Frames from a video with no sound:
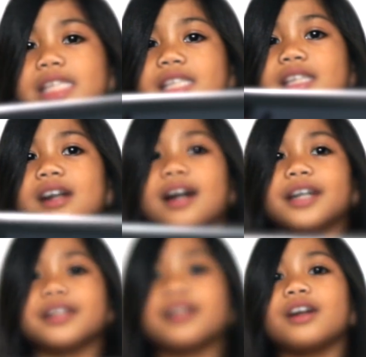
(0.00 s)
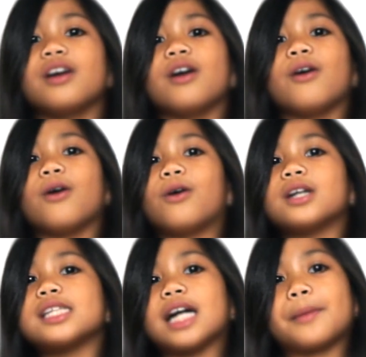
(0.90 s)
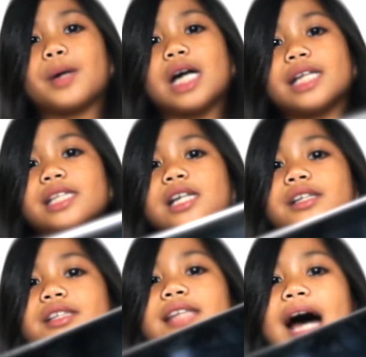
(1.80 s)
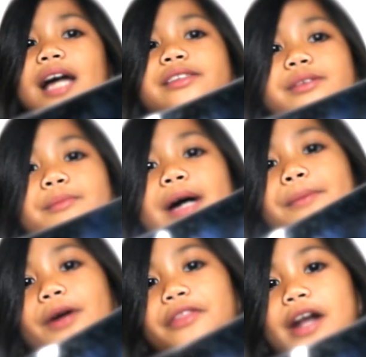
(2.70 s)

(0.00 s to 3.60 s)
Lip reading: is the other old iPad that my brother